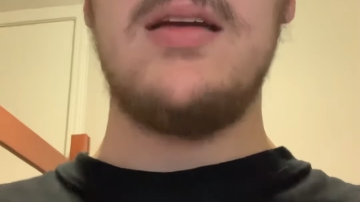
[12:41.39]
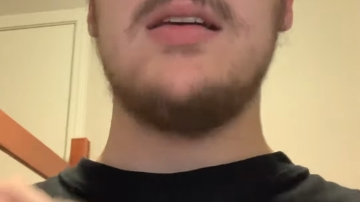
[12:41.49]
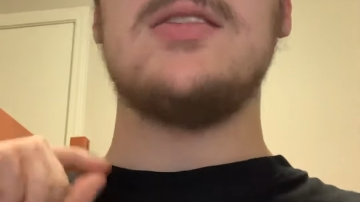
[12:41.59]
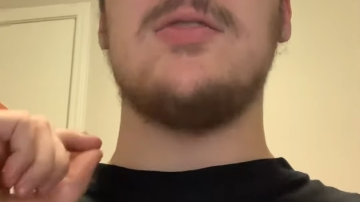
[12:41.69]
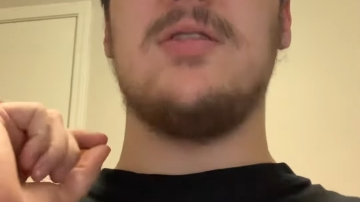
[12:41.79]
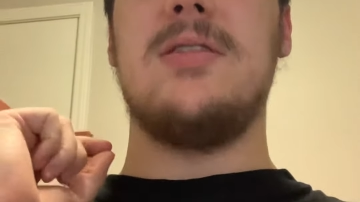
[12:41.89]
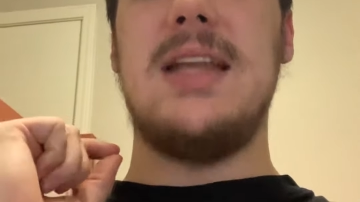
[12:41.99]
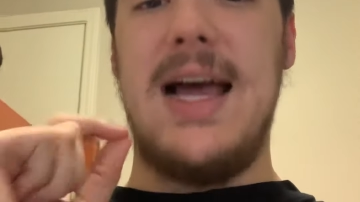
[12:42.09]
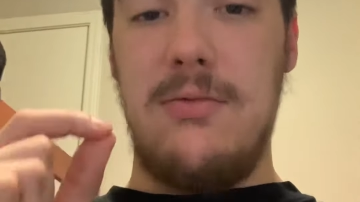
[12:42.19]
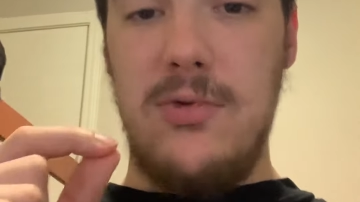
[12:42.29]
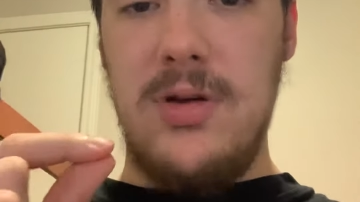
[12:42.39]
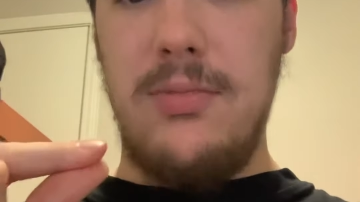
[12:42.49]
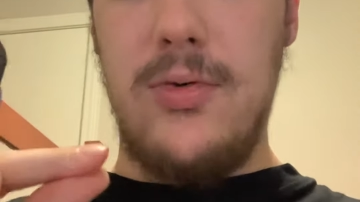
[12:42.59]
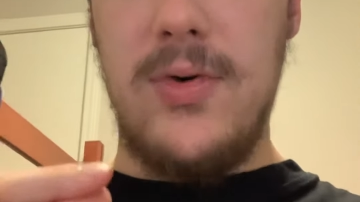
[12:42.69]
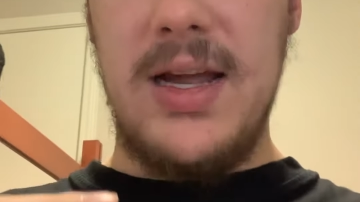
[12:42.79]
So they're down one
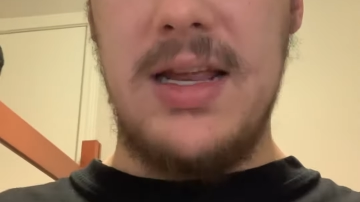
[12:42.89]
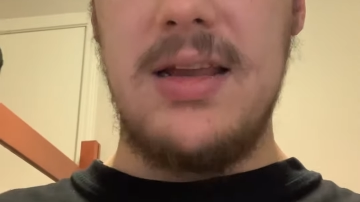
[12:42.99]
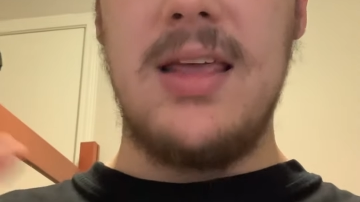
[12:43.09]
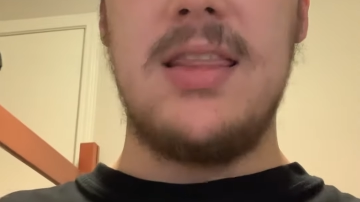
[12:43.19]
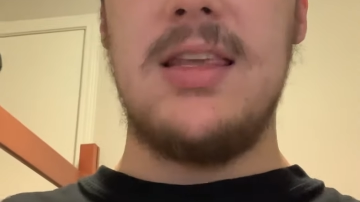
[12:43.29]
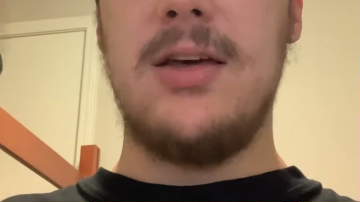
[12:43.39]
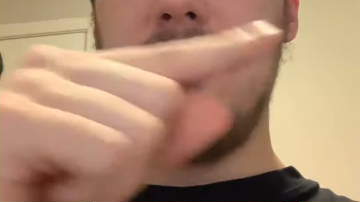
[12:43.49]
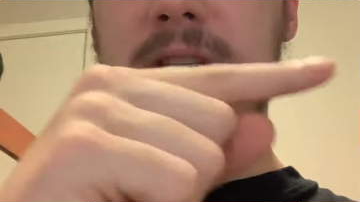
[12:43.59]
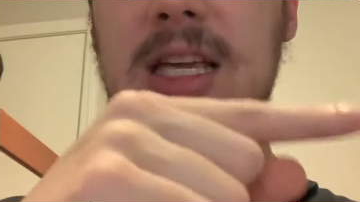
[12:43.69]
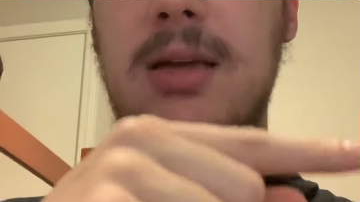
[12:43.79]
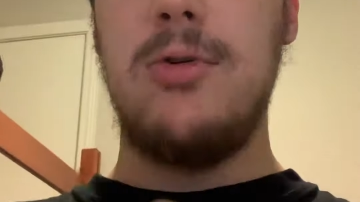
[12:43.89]
point. The other team,